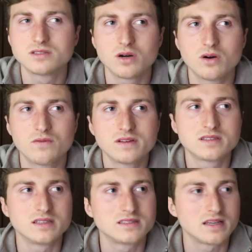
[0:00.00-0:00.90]
So if
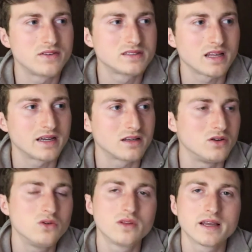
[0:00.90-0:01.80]
it's like
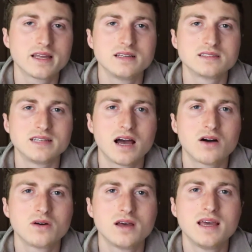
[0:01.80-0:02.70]
noon like it is
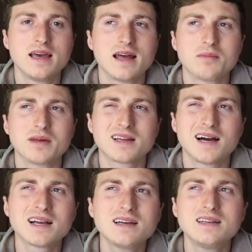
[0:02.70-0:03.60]
now, and I'm like,
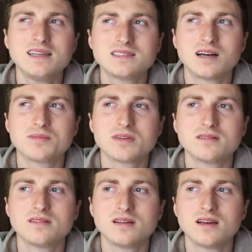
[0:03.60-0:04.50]
I could eat
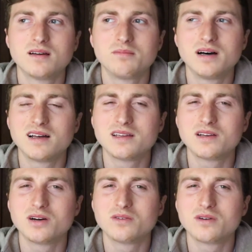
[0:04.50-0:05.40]
something, but you
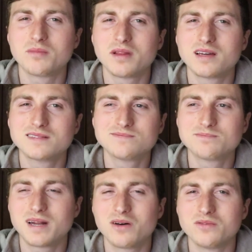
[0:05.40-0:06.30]
know, I'm like,
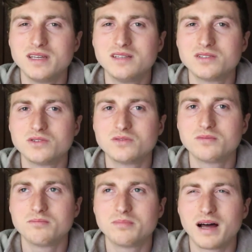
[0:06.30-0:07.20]
but I don't need to,
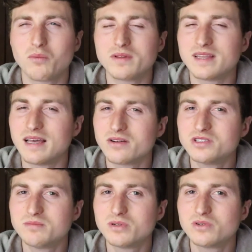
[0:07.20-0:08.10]
but I want the
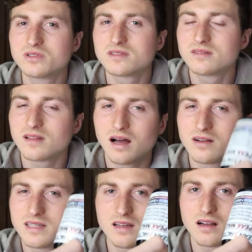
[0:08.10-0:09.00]
energy boost,
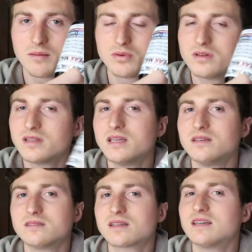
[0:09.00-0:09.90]
I'll take a couple of
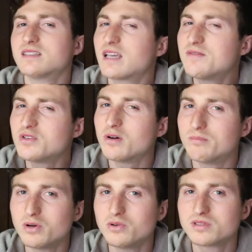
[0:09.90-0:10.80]
these. Because it gives you a
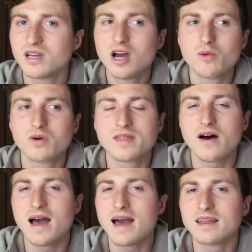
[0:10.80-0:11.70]
boost
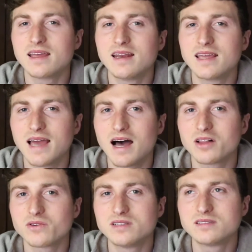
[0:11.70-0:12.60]
without adding any
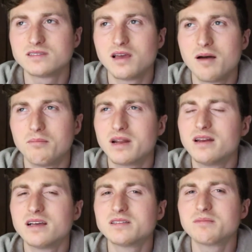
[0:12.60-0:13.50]
calories, but it
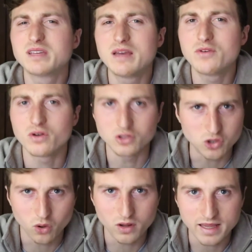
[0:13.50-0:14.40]
doesn't give you a
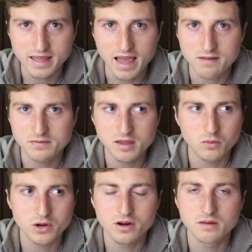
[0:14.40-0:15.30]
jolt like caffeine
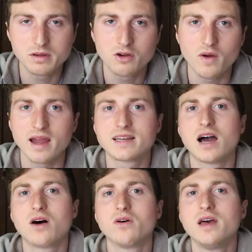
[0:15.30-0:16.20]
where you're going to be cracked
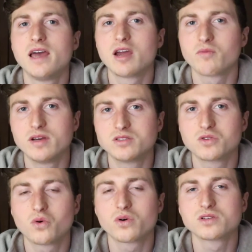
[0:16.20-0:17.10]
out and raise
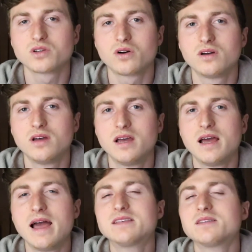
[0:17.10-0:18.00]
your cortisol.
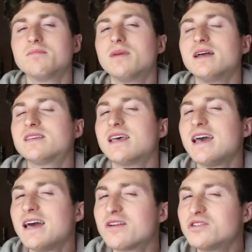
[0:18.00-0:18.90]
It's an
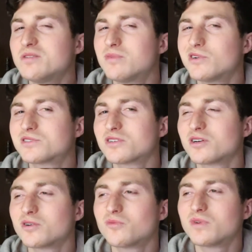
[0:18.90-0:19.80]
energy
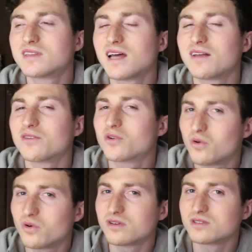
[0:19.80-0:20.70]
booster without the
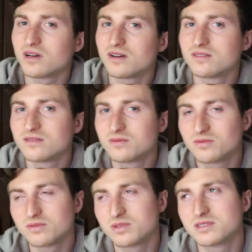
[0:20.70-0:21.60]
cortisol,
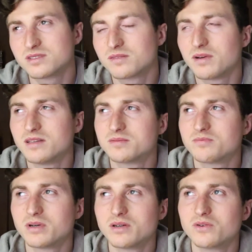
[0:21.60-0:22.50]
which is
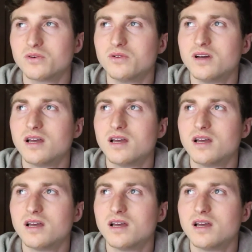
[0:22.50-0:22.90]
pretty cool.